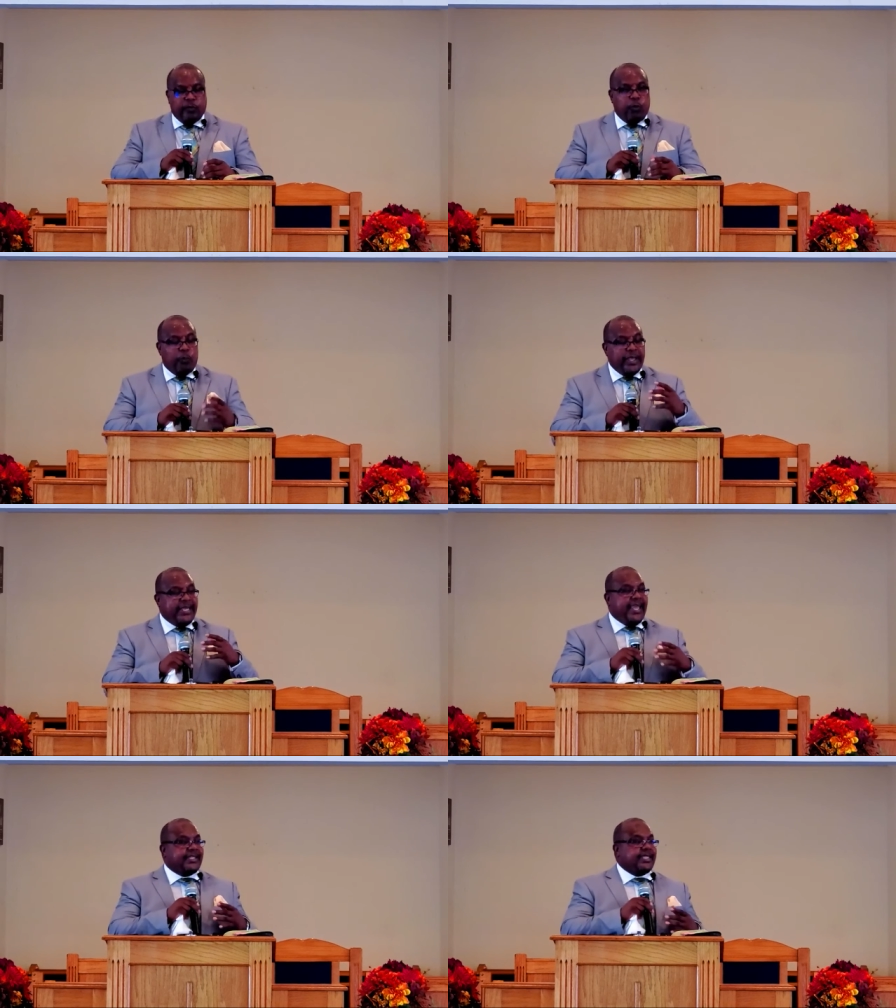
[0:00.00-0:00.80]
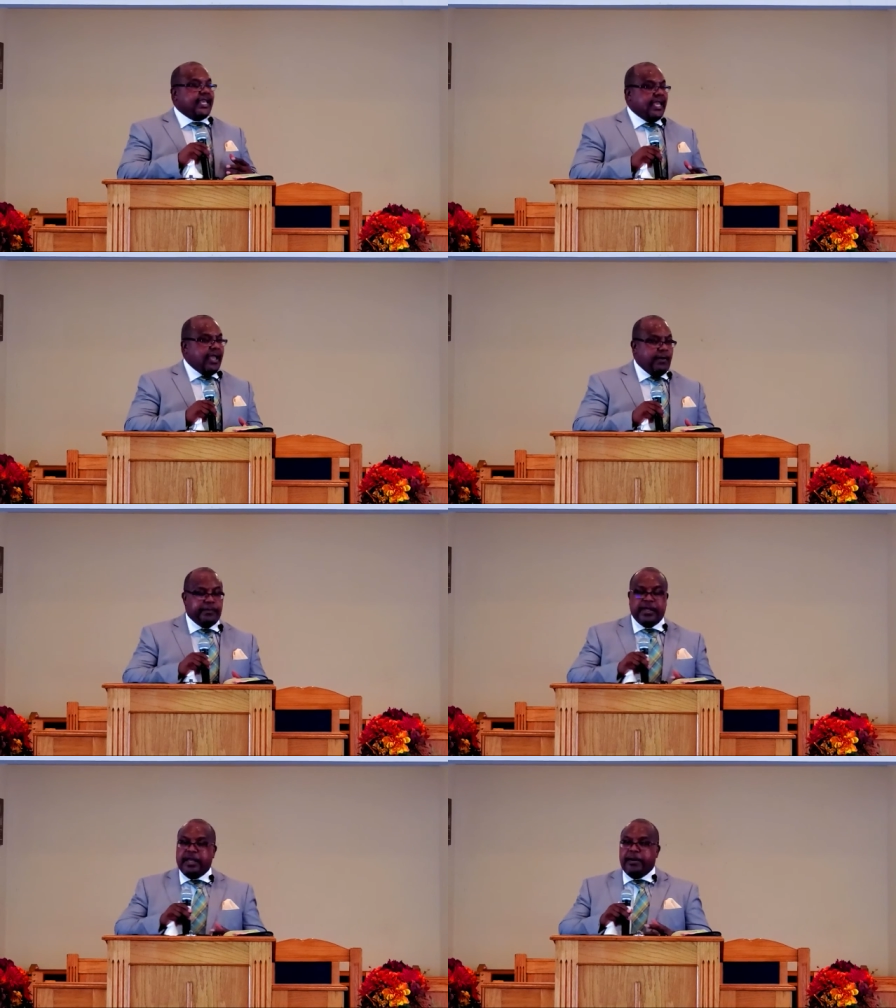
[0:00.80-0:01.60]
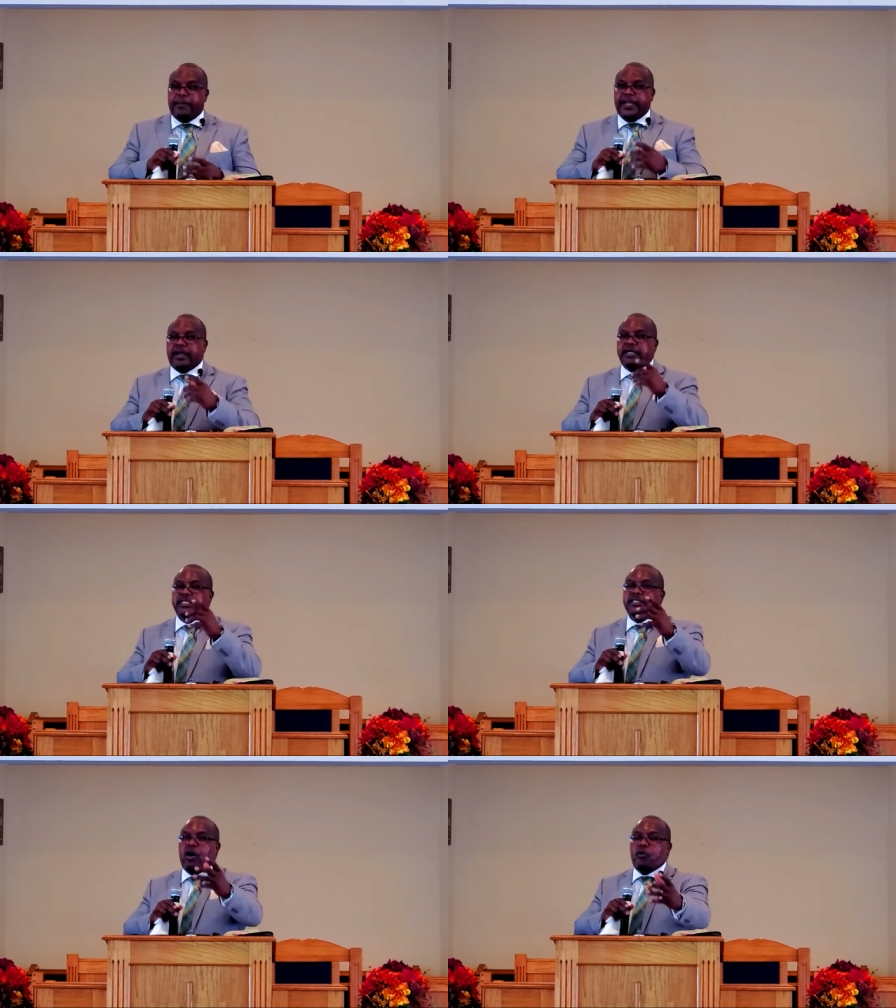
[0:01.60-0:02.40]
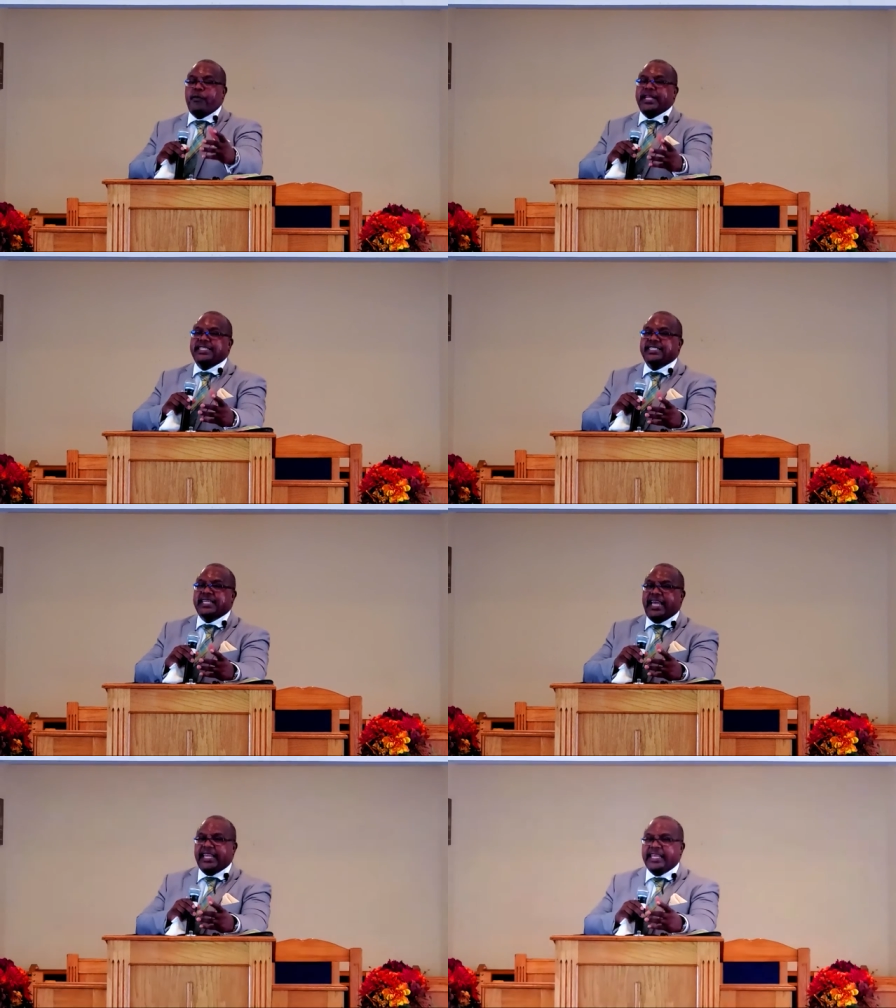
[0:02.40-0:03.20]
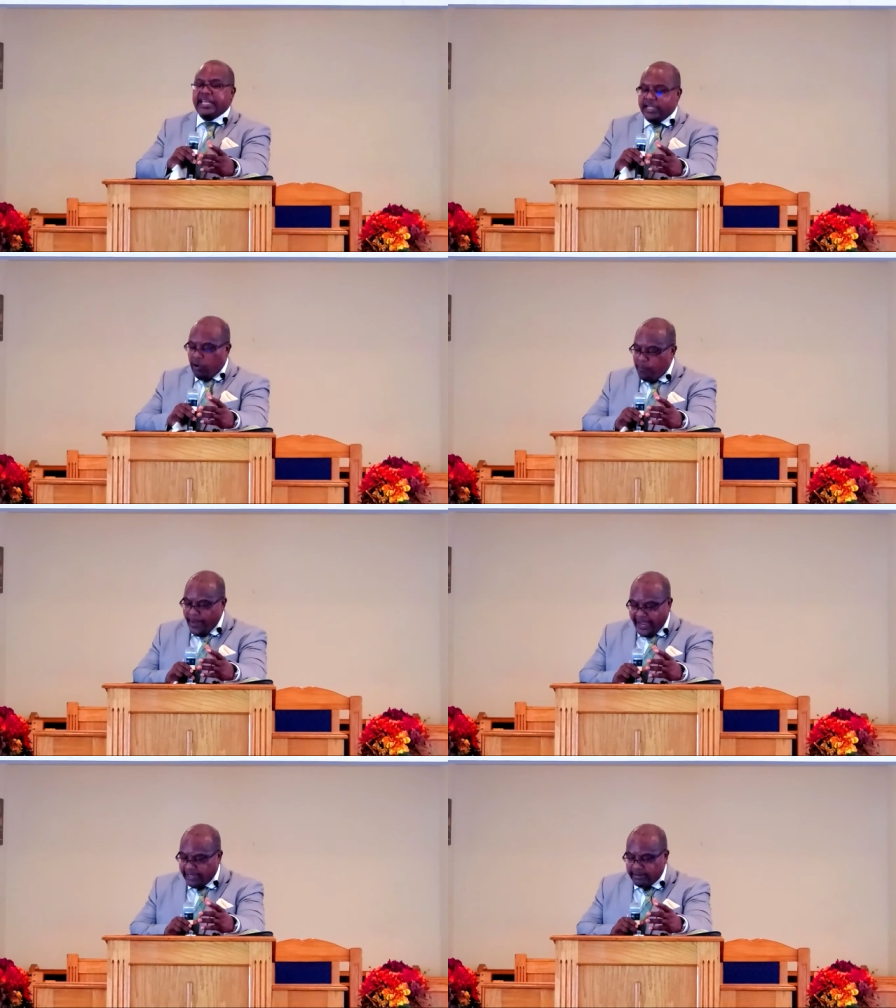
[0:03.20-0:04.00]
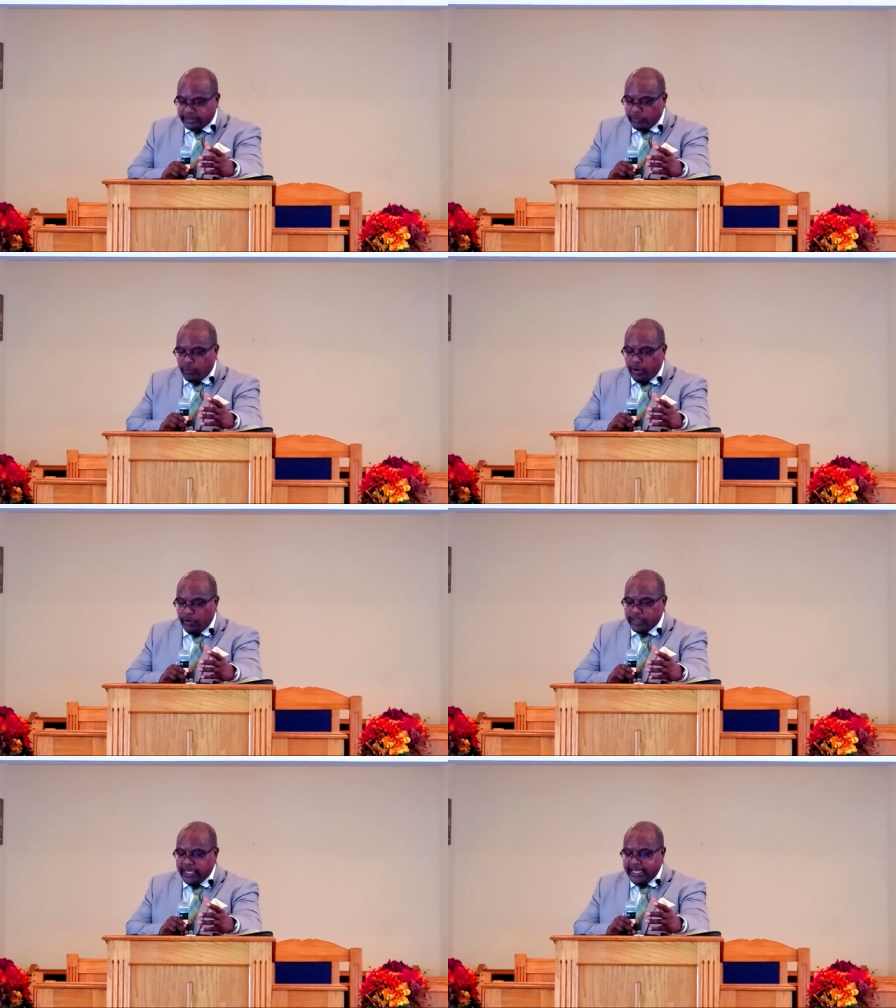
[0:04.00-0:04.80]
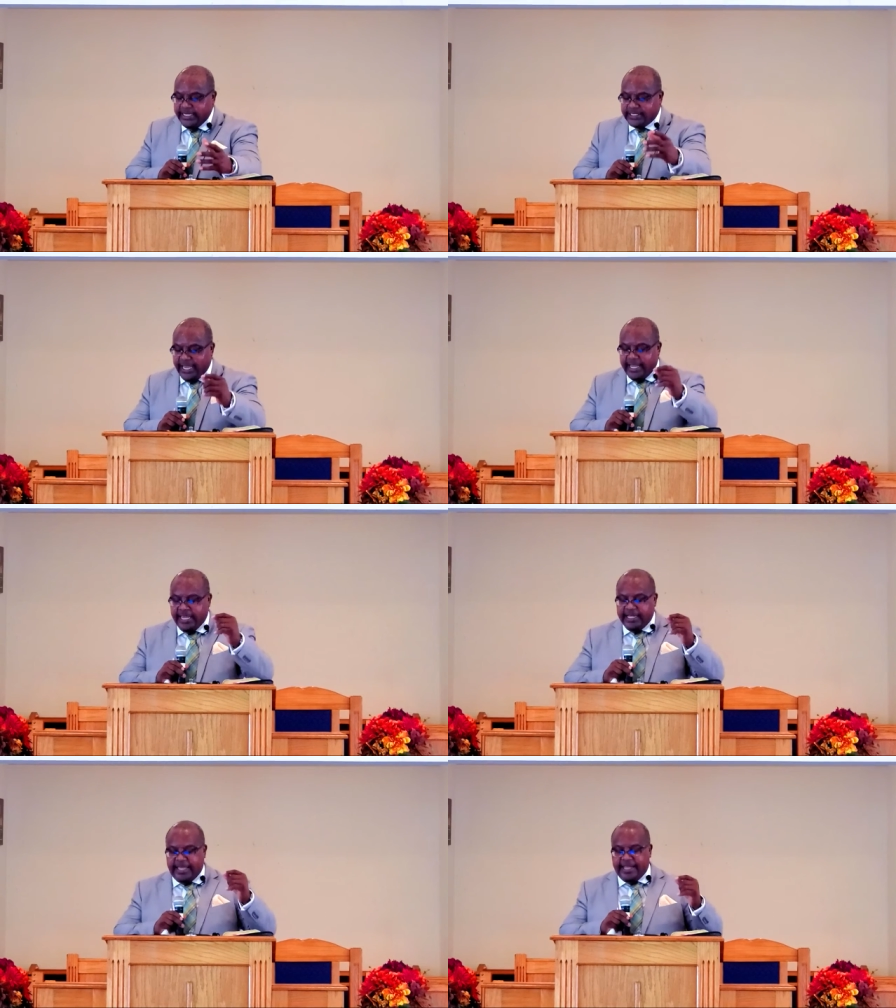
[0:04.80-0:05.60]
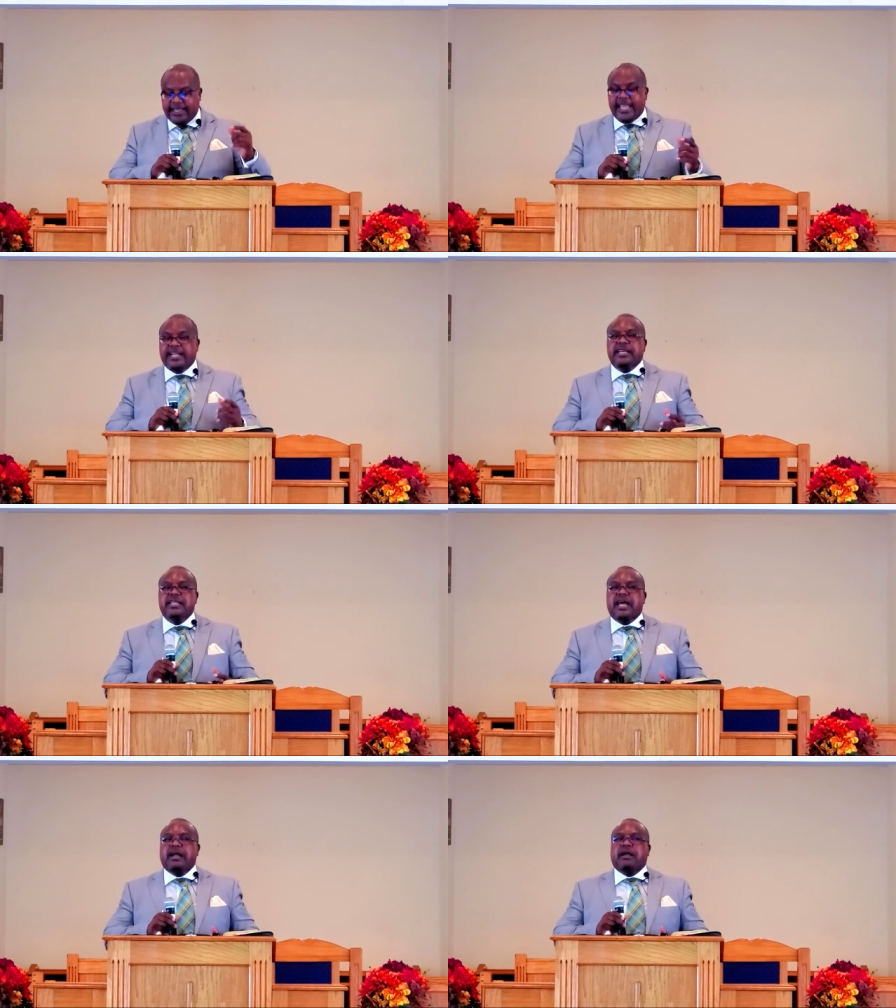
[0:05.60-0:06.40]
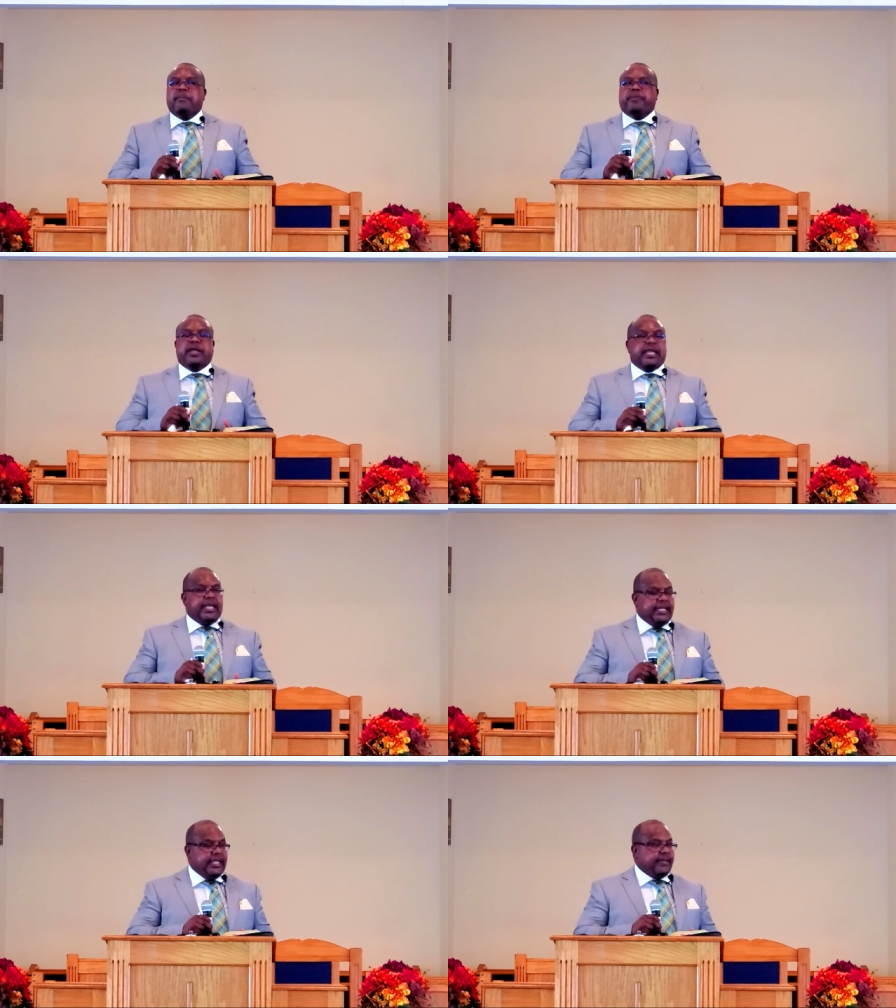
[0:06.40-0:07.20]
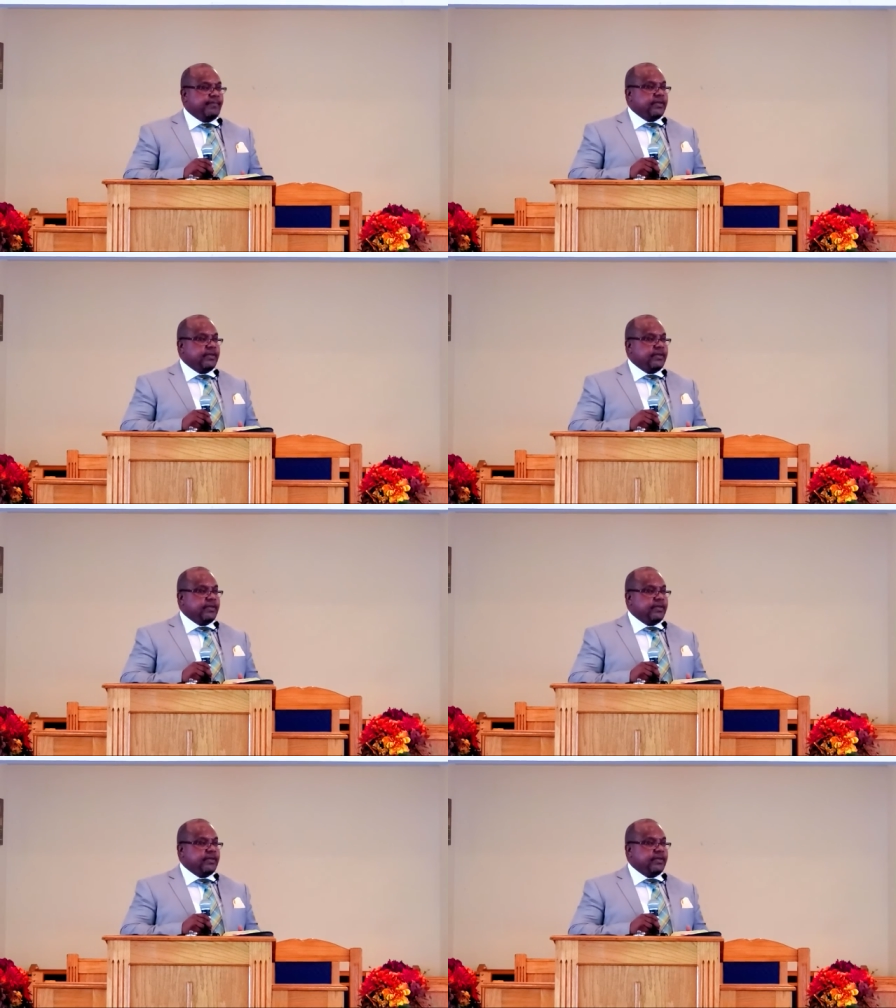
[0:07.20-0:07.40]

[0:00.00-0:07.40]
when we get to him because he's already said it. Go back and look the word. He said that they could not comprehend it.